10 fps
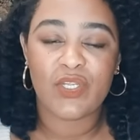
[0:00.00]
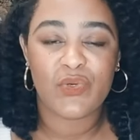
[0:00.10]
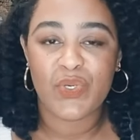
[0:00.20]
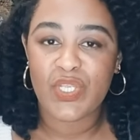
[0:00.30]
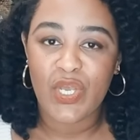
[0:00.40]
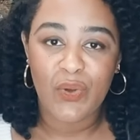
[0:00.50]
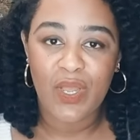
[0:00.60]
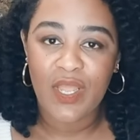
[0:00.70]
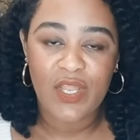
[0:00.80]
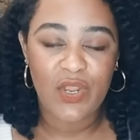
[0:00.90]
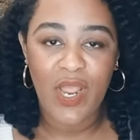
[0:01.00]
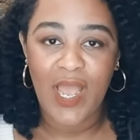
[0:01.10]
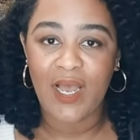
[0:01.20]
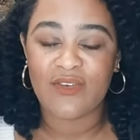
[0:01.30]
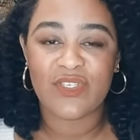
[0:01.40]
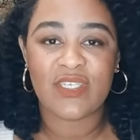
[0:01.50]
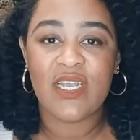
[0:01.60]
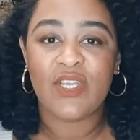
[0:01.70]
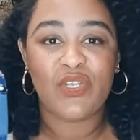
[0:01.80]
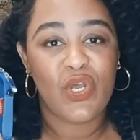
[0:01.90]
doing yoga in your house,
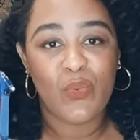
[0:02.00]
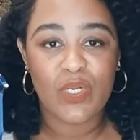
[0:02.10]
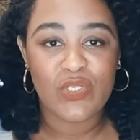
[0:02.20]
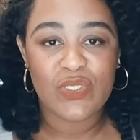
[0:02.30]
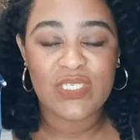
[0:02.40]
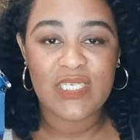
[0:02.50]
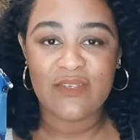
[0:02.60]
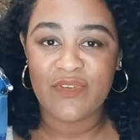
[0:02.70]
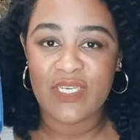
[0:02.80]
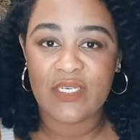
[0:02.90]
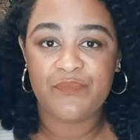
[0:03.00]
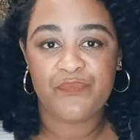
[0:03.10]
you don't want to use the T V,